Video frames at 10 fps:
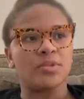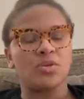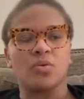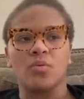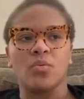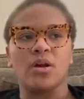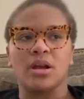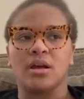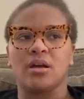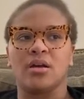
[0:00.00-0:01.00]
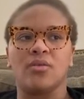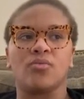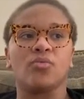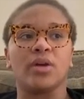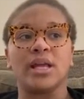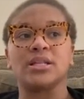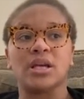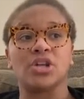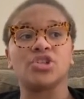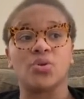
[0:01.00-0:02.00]
So we want to
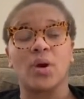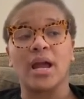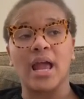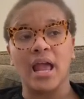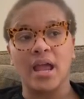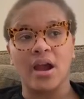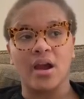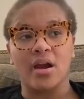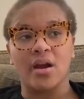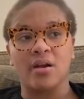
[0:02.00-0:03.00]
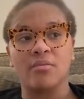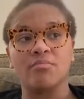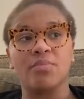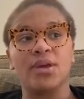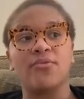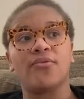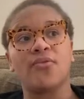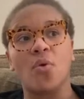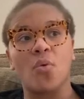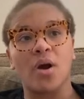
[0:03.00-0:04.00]
retouch your hair
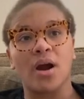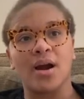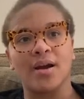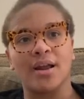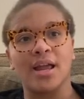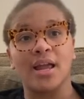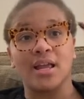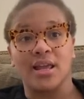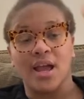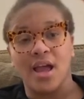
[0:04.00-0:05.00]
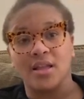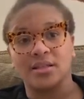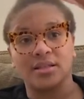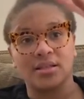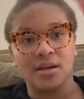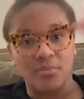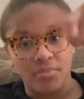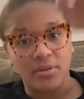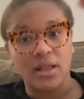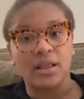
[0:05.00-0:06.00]
before it gets
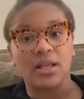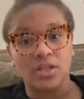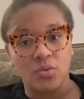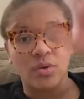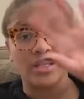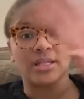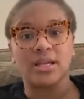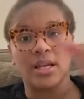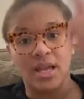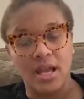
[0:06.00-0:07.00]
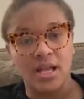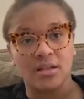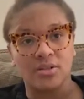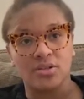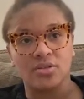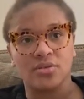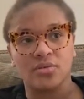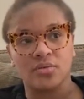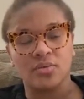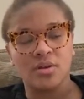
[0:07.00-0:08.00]
completely twisted
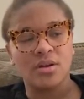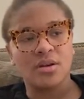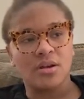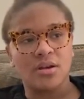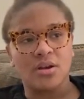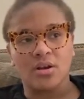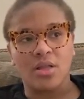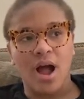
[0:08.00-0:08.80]
into your